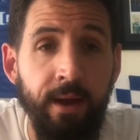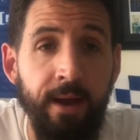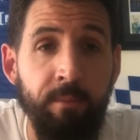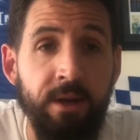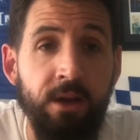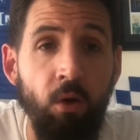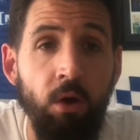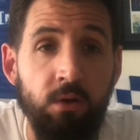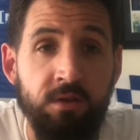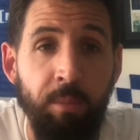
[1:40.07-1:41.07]
It got
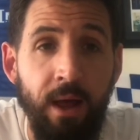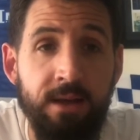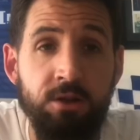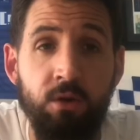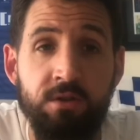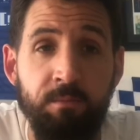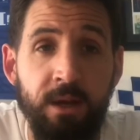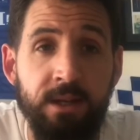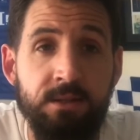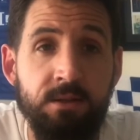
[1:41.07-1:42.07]
lots of players, lots of
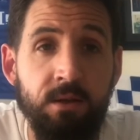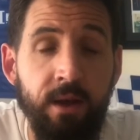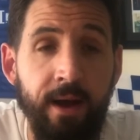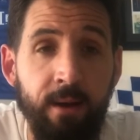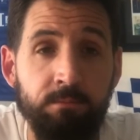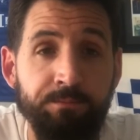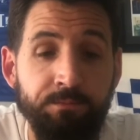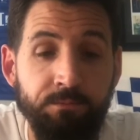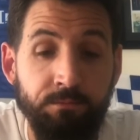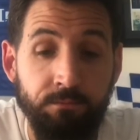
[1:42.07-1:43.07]
minutes. Got
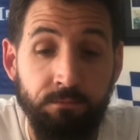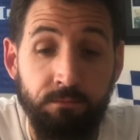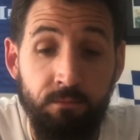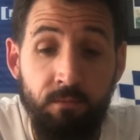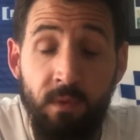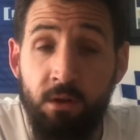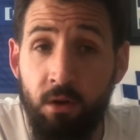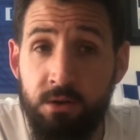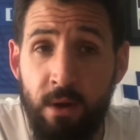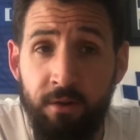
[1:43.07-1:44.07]

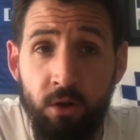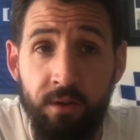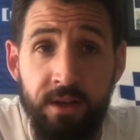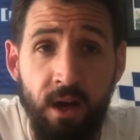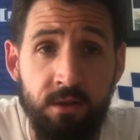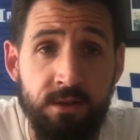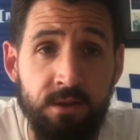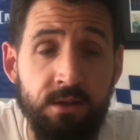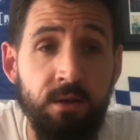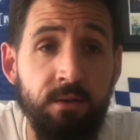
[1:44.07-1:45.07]
us to have a look at the
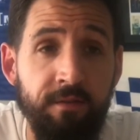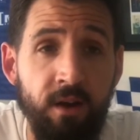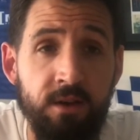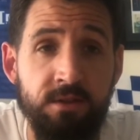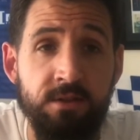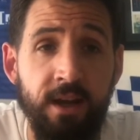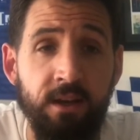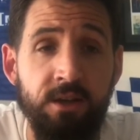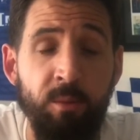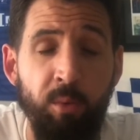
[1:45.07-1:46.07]
youngsters, the first, the
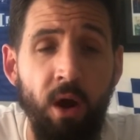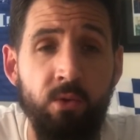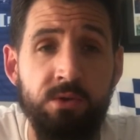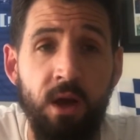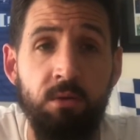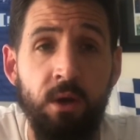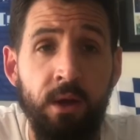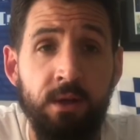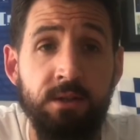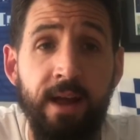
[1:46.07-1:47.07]
second year pros, so
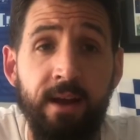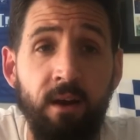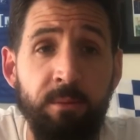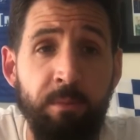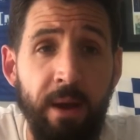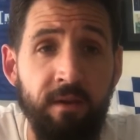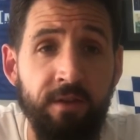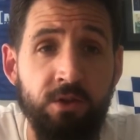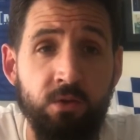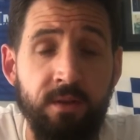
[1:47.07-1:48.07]
that can only be
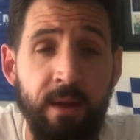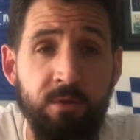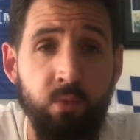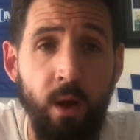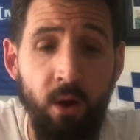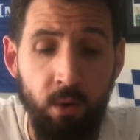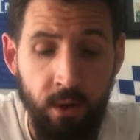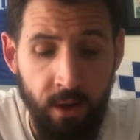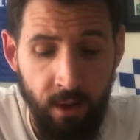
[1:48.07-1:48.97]
beneficial to them as well.